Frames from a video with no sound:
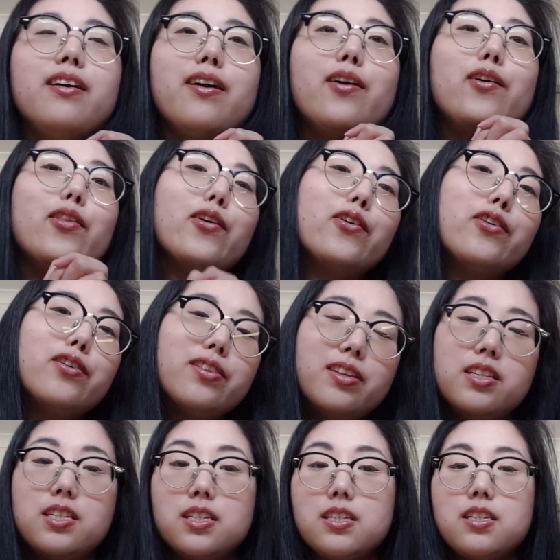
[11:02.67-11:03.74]
Although
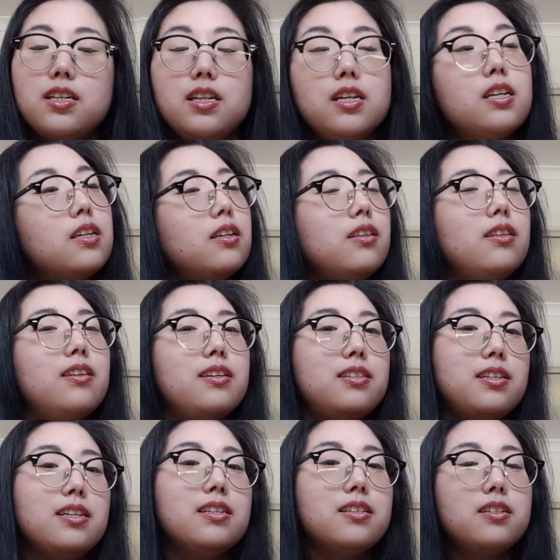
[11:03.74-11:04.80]
this
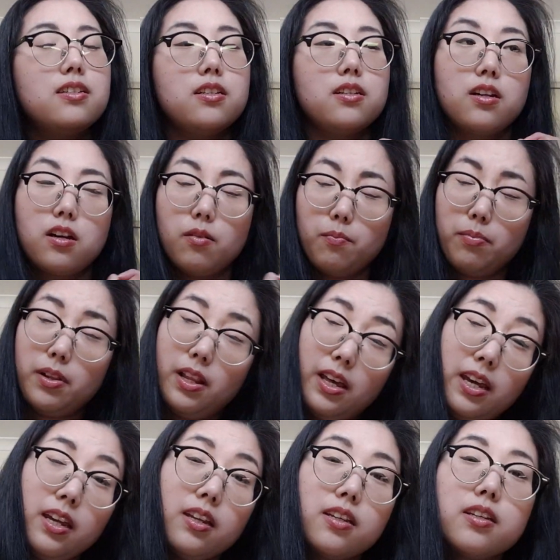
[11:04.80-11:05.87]
isn't a
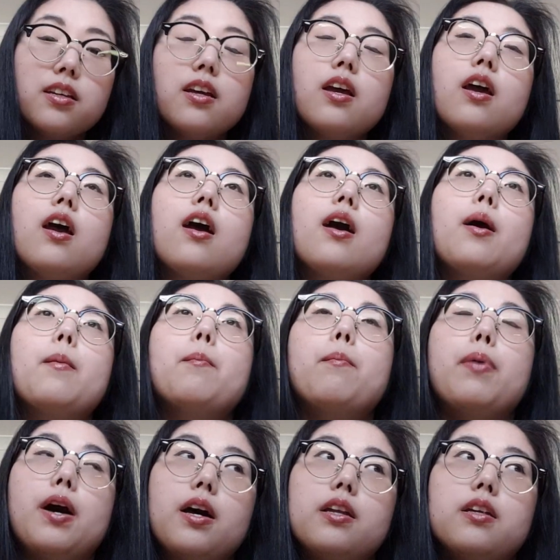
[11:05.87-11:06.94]
complaint,
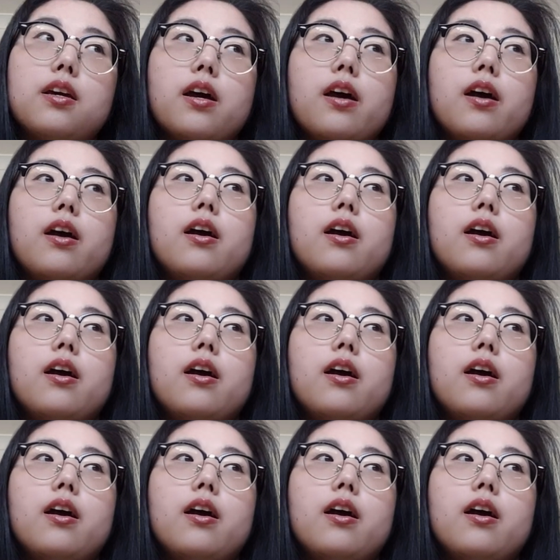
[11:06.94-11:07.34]
but